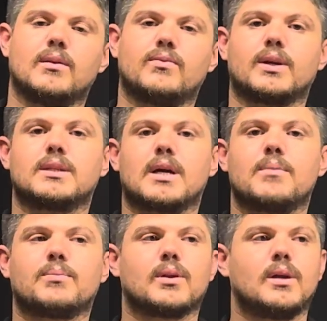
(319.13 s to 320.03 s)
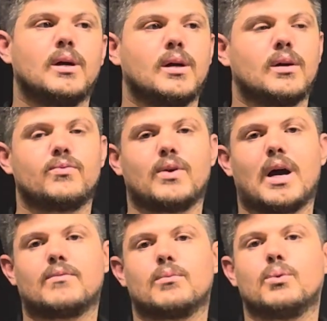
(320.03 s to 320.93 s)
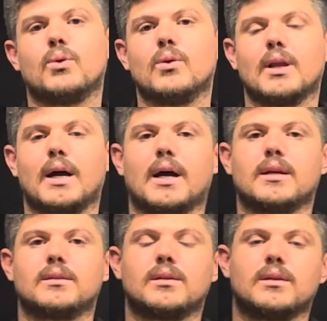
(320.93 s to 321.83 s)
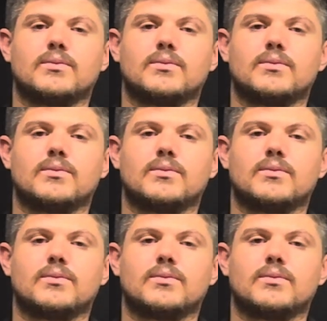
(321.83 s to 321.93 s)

For example, if you have a ball and